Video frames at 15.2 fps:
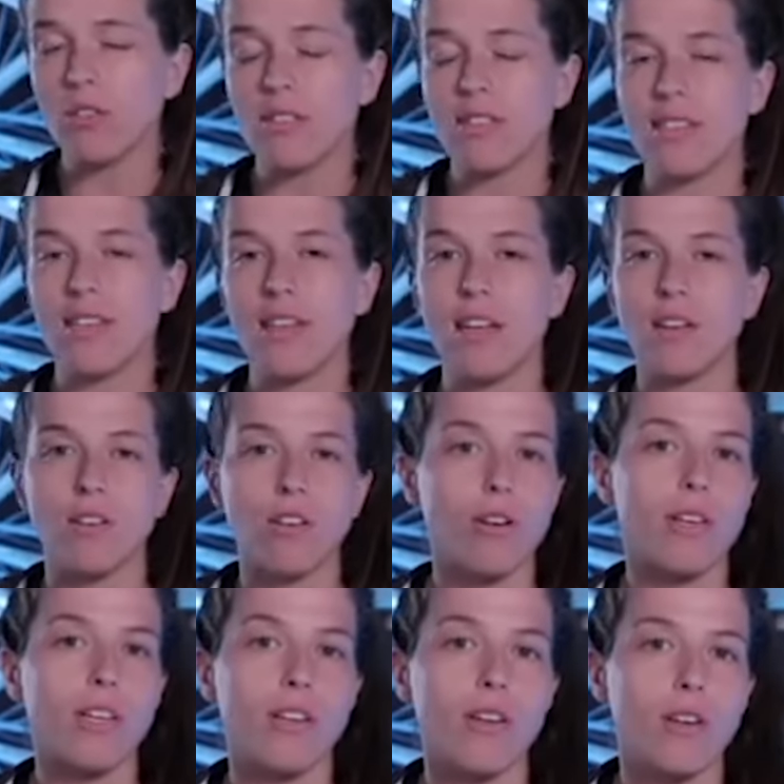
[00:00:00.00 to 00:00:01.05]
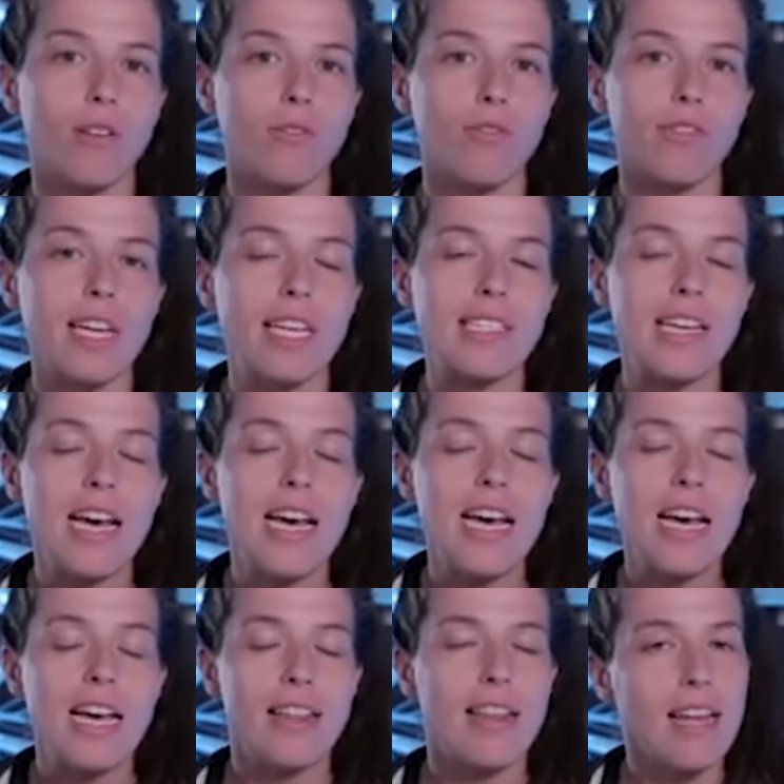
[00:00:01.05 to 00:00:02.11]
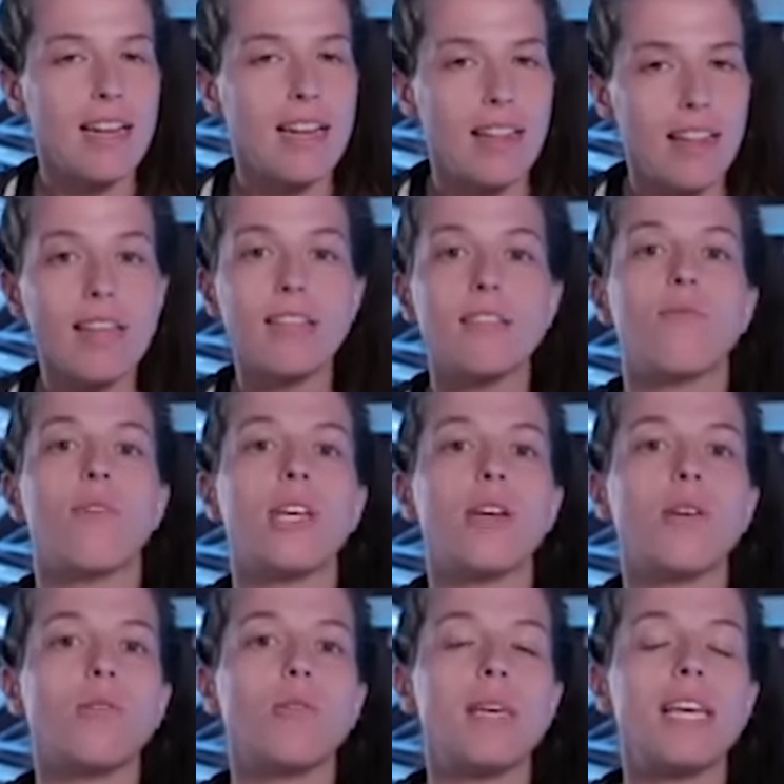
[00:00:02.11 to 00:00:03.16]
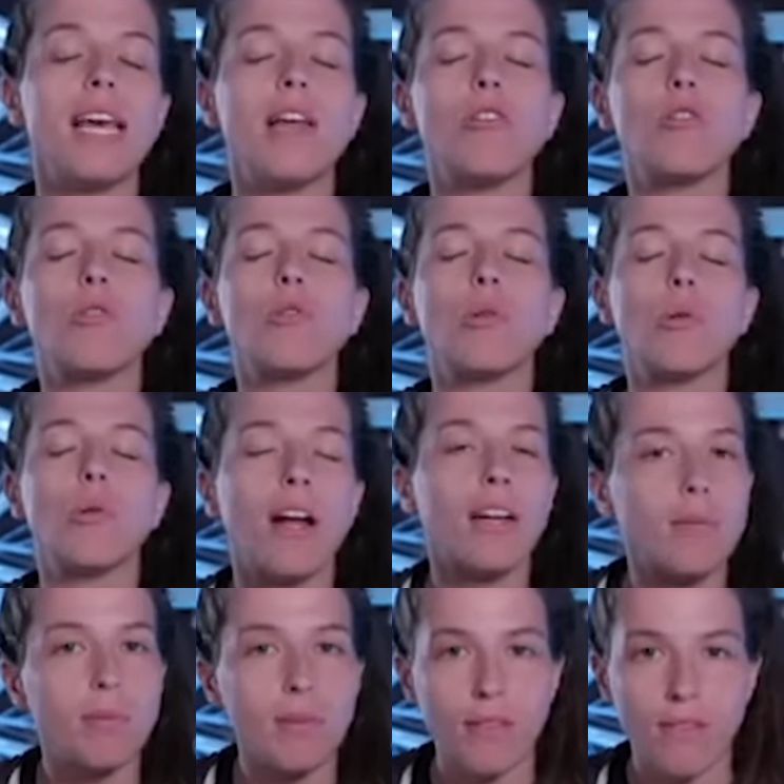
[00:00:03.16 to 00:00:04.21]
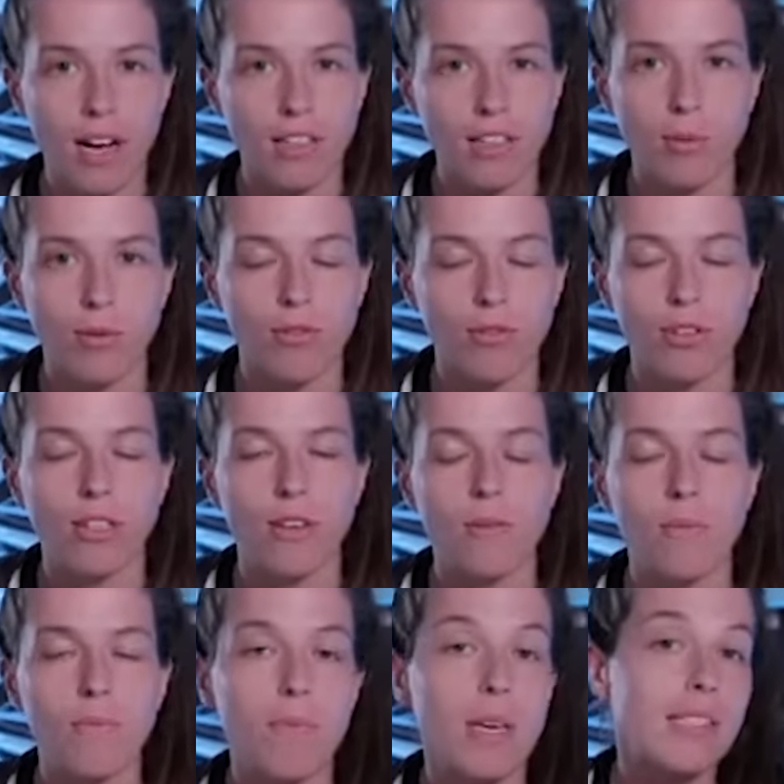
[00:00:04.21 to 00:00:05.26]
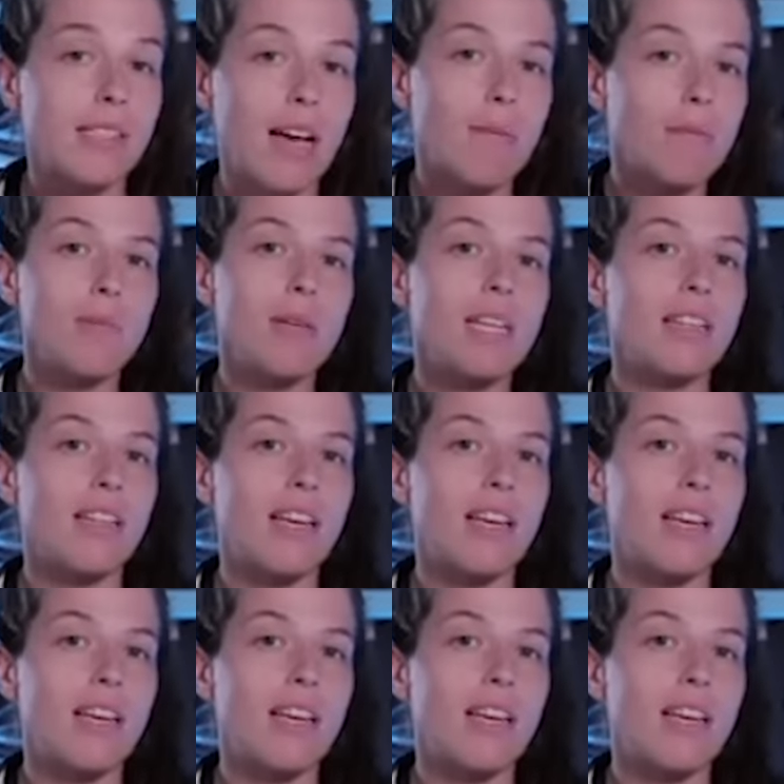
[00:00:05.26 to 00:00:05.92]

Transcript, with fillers: Turo and car sharing related videos did extremely well on YouTube because people were all of a sudden very interested in this